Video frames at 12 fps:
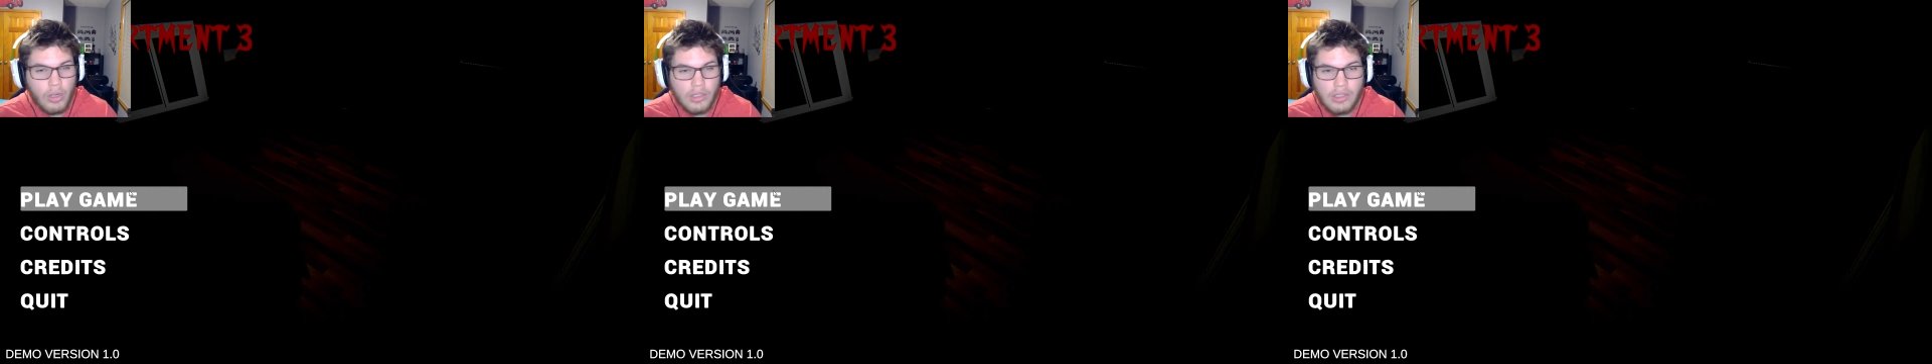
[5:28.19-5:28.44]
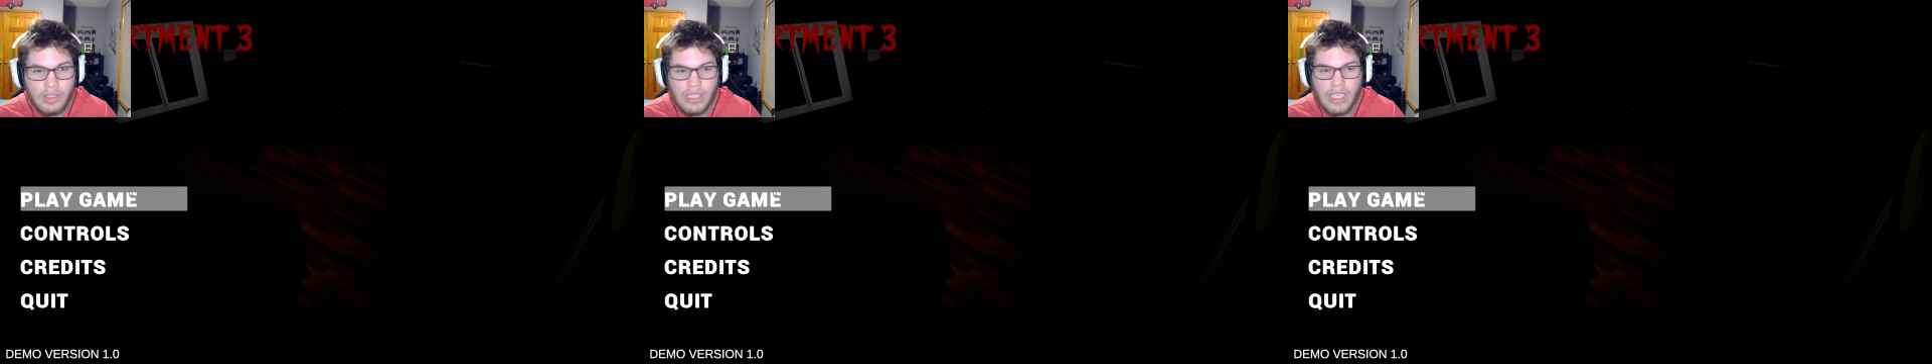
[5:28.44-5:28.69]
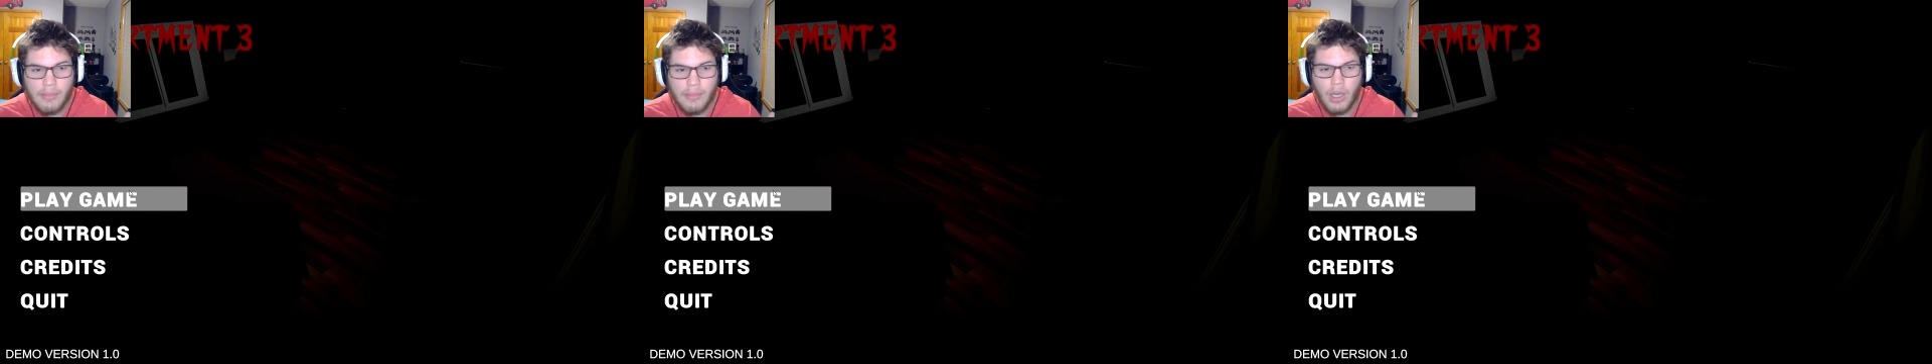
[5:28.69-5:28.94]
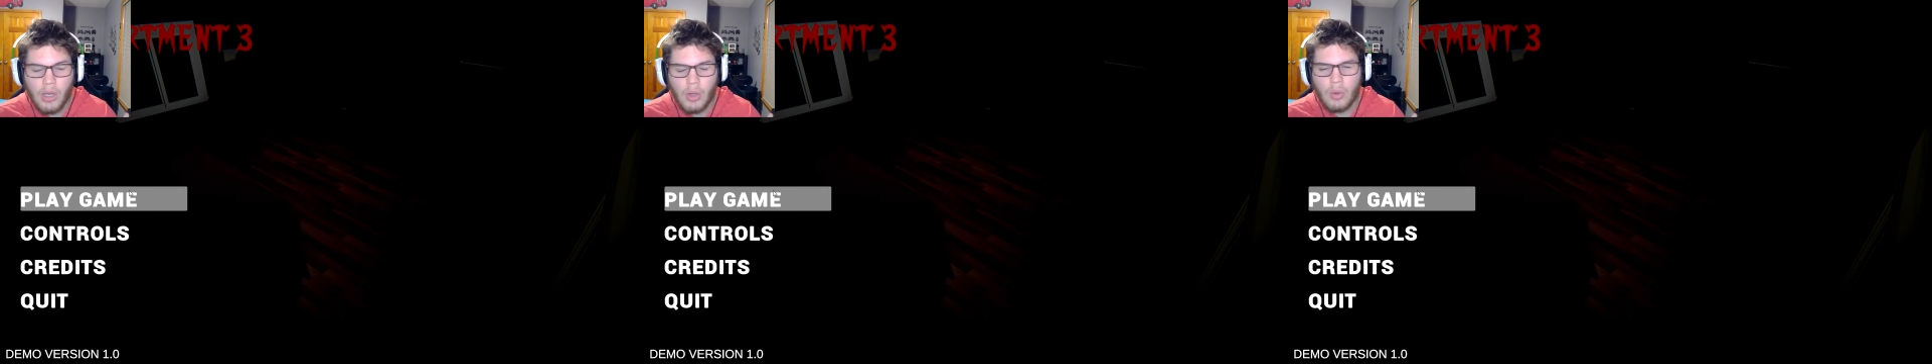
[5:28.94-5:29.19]
to the
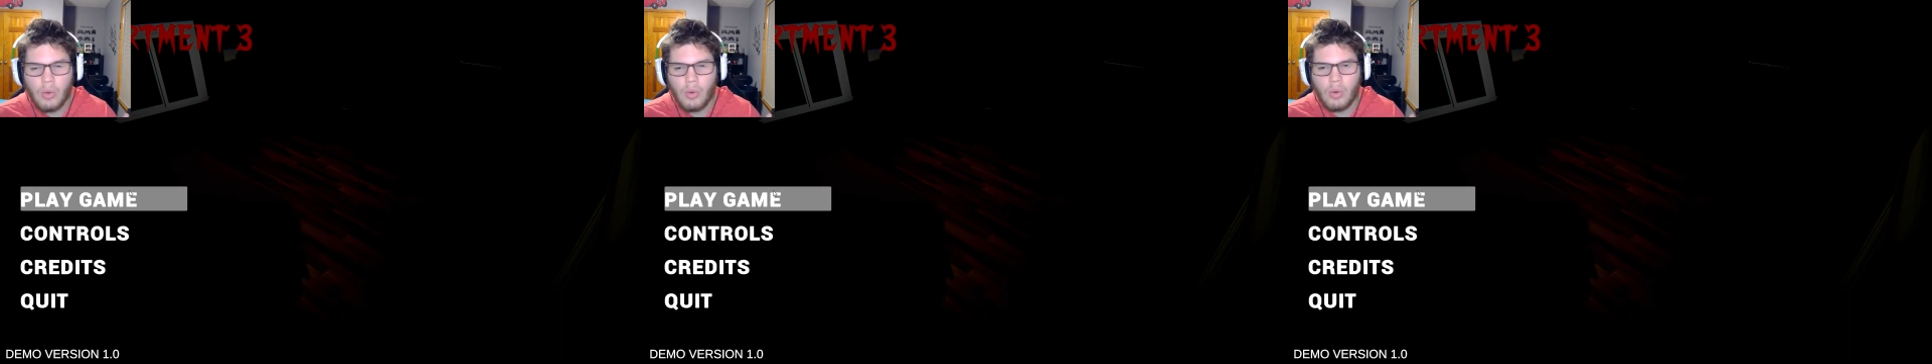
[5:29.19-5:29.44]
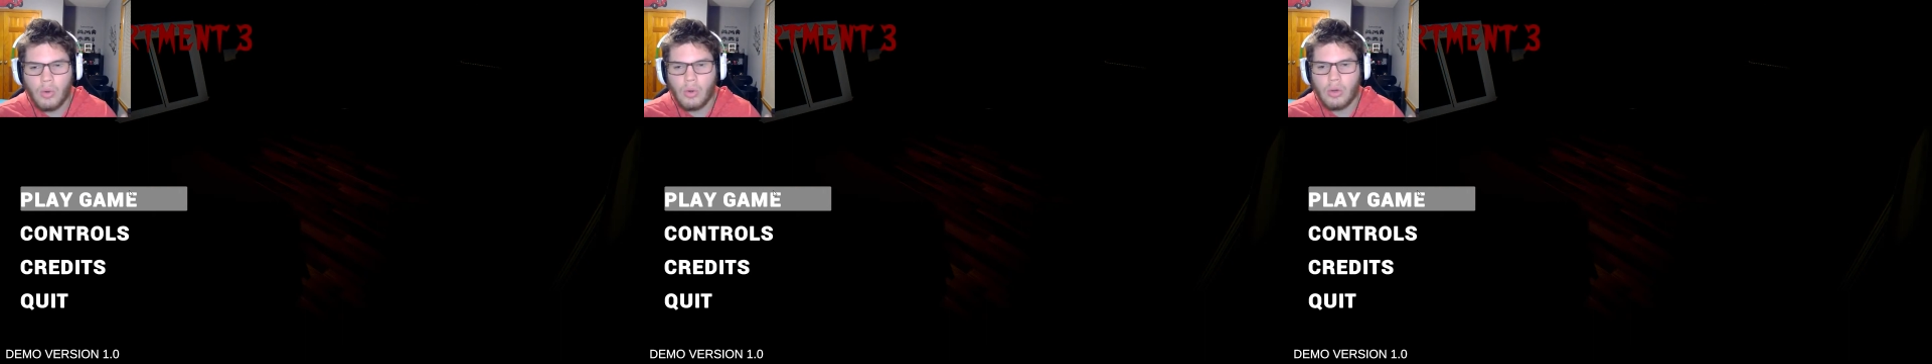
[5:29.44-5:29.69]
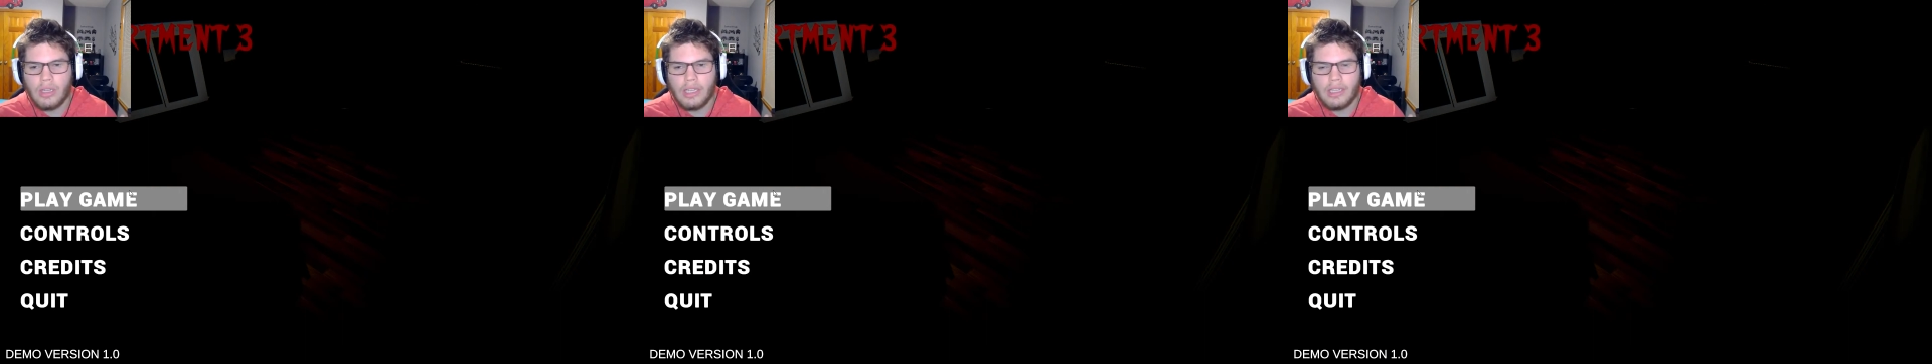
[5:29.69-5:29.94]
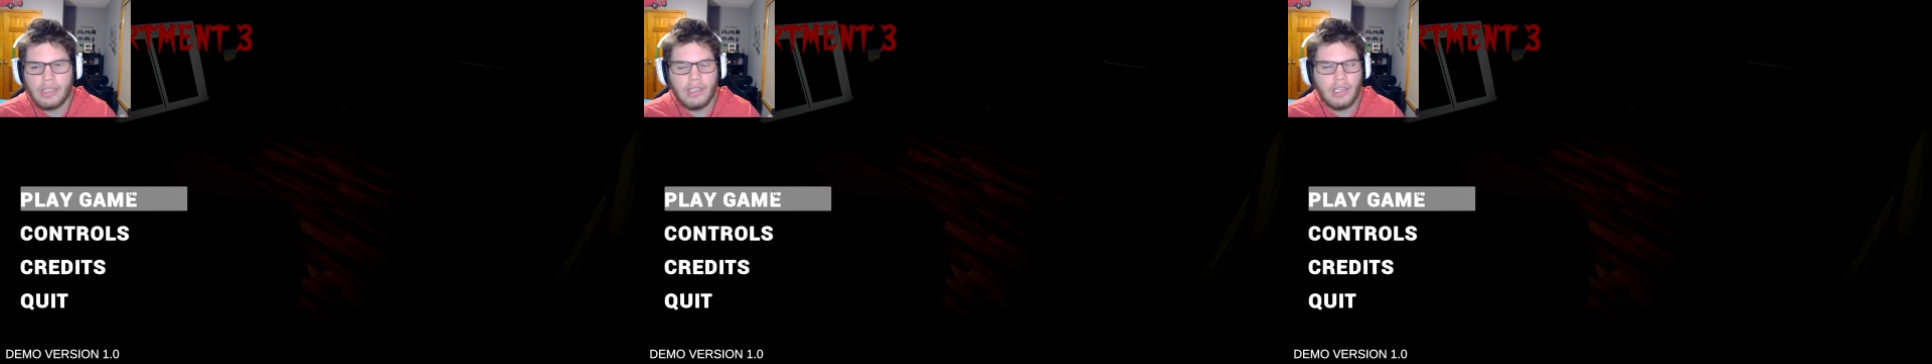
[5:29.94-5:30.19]
demo or
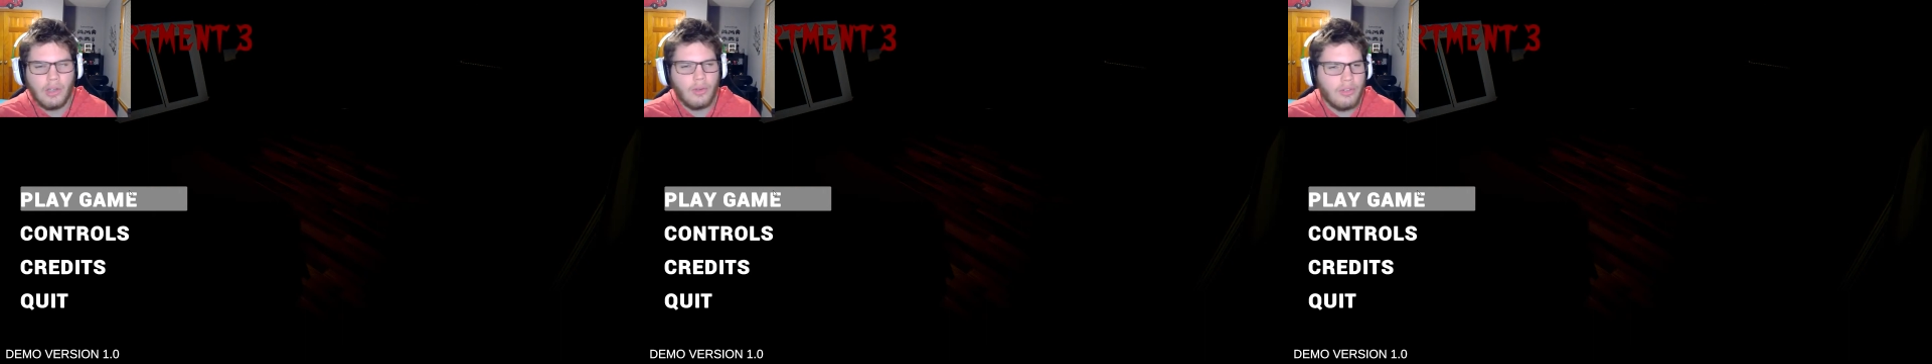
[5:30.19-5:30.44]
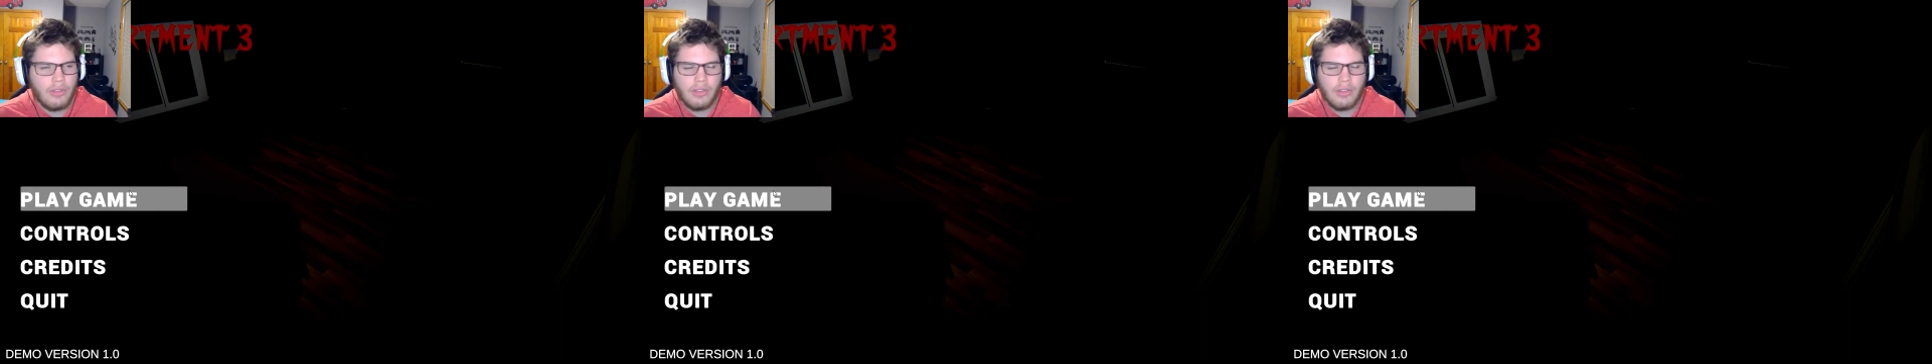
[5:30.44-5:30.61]
like you know